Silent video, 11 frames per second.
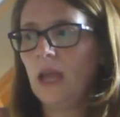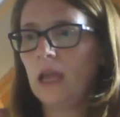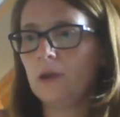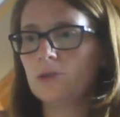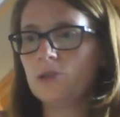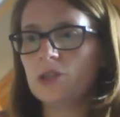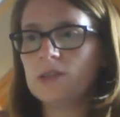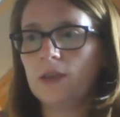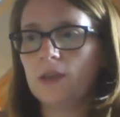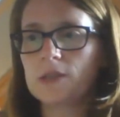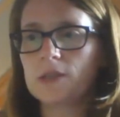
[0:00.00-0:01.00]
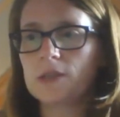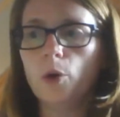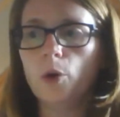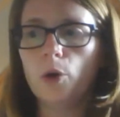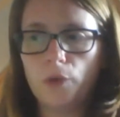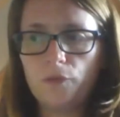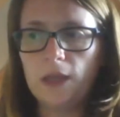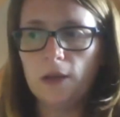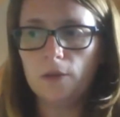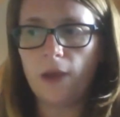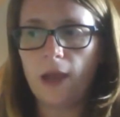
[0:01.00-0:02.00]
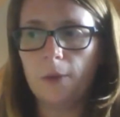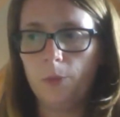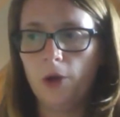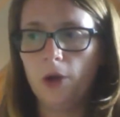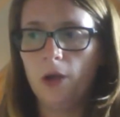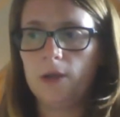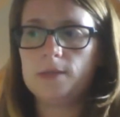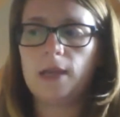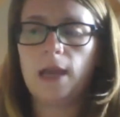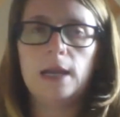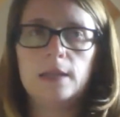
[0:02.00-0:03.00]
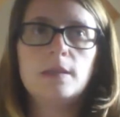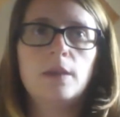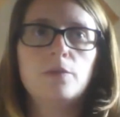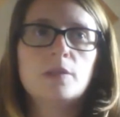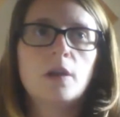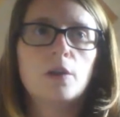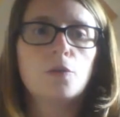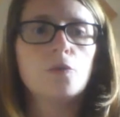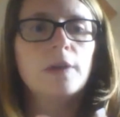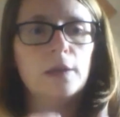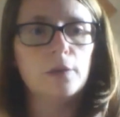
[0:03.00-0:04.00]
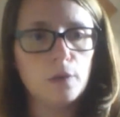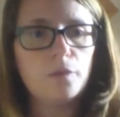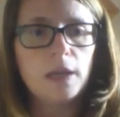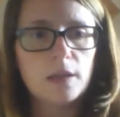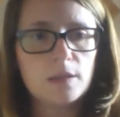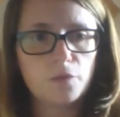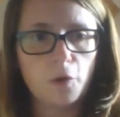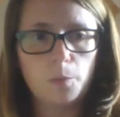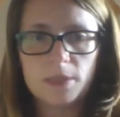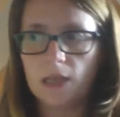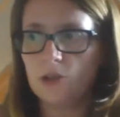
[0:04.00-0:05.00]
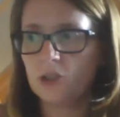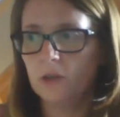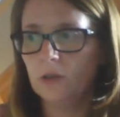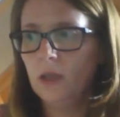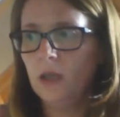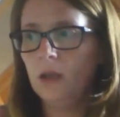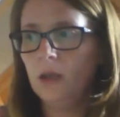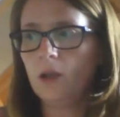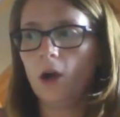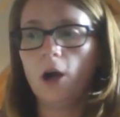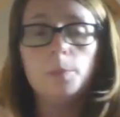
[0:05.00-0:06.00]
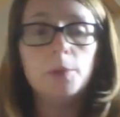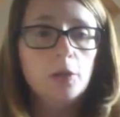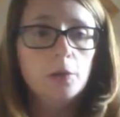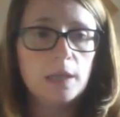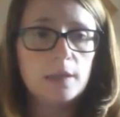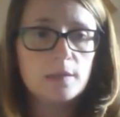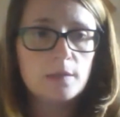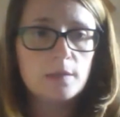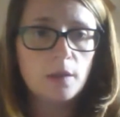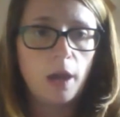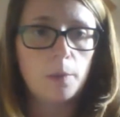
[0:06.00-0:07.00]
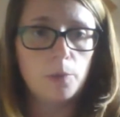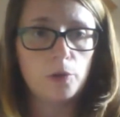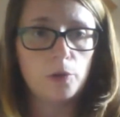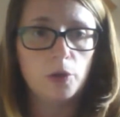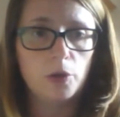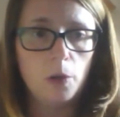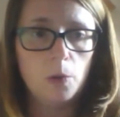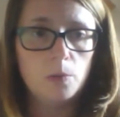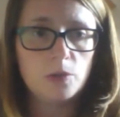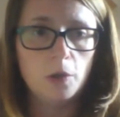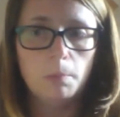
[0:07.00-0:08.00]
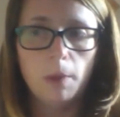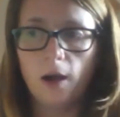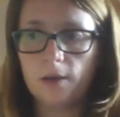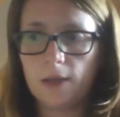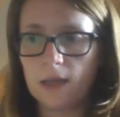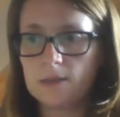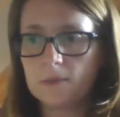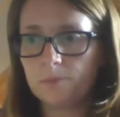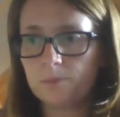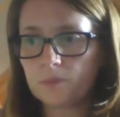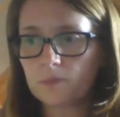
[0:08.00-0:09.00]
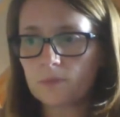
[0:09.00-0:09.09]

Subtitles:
it will just give us more of a feel for how it works and give us kind of real figures for potential carbon units that could go to market.